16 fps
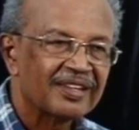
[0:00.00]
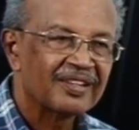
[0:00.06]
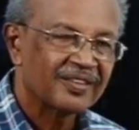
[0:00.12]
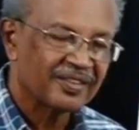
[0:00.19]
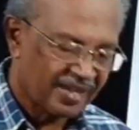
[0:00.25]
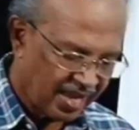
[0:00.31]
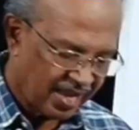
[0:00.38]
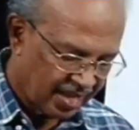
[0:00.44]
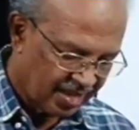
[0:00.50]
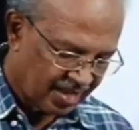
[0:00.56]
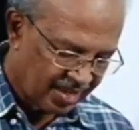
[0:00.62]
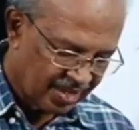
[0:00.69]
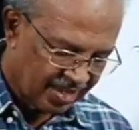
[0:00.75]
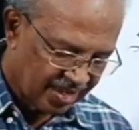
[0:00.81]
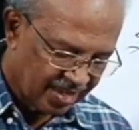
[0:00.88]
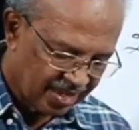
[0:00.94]
Okay.
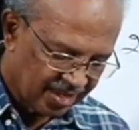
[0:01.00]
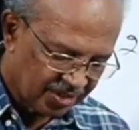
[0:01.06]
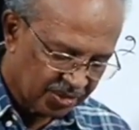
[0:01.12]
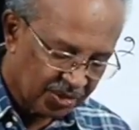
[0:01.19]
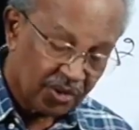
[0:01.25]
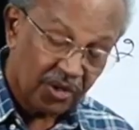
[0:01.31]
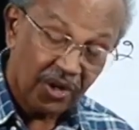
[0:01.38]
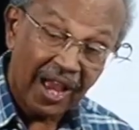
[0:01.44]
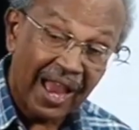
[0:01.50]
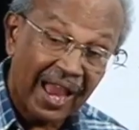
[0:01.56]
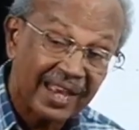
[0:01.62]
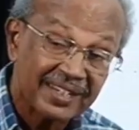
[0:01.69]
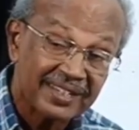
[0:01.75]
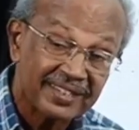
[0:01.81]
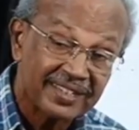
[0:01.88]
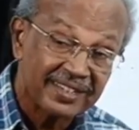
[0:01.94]
You know,
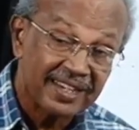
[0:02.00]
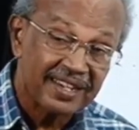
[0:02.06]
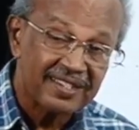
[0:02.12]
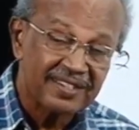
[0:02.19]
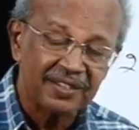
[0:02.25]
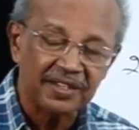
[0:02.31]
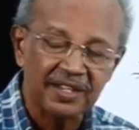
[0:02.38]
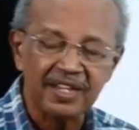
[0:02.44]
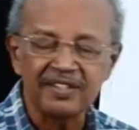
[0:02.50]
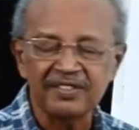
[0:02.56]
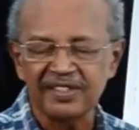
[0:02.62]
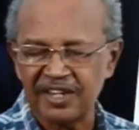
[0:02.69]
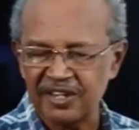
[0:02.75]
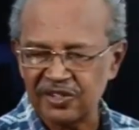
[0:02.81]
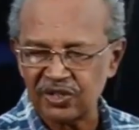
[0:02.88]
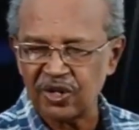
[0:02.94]
actions of the
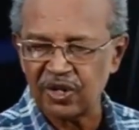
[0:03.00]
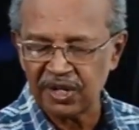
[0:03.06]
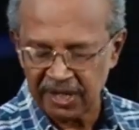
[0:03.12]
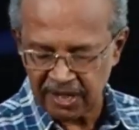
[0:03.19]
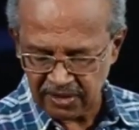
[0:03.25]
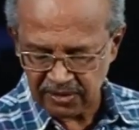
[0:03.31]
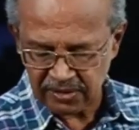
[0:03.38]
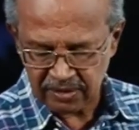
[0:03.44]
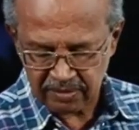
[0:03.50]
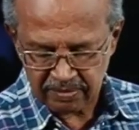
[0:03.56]
sense organs